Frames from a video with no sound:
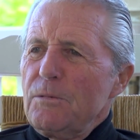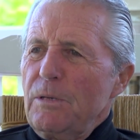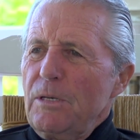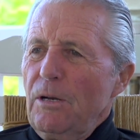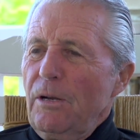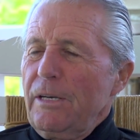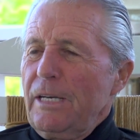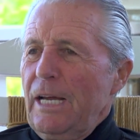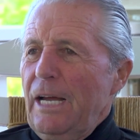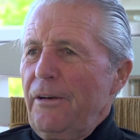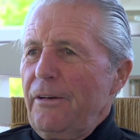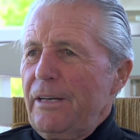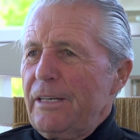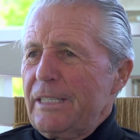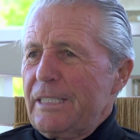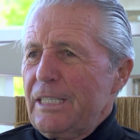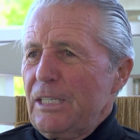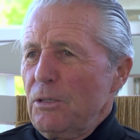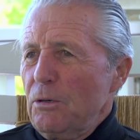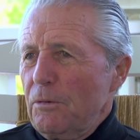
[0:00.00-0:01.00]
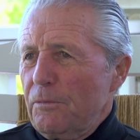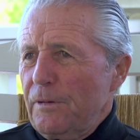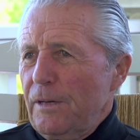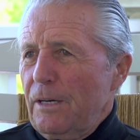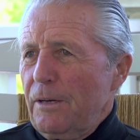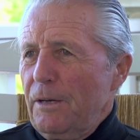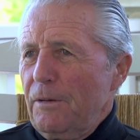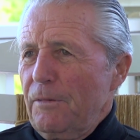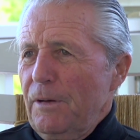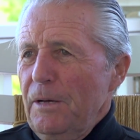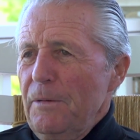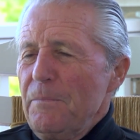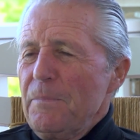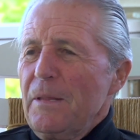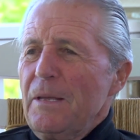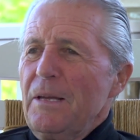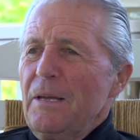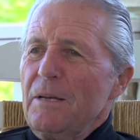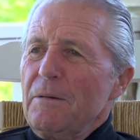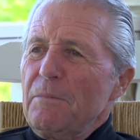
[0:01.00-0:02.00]
We're not in a hurry to tee off, however,
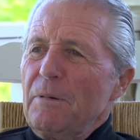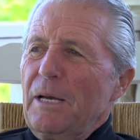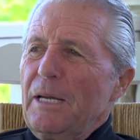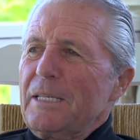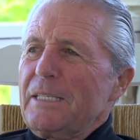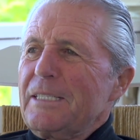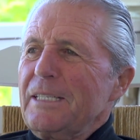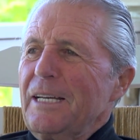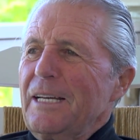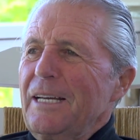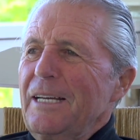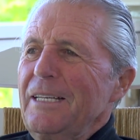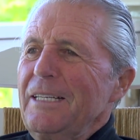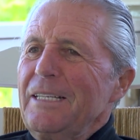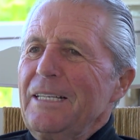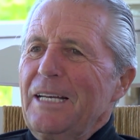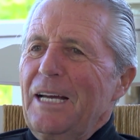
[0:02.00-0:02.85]
but uh,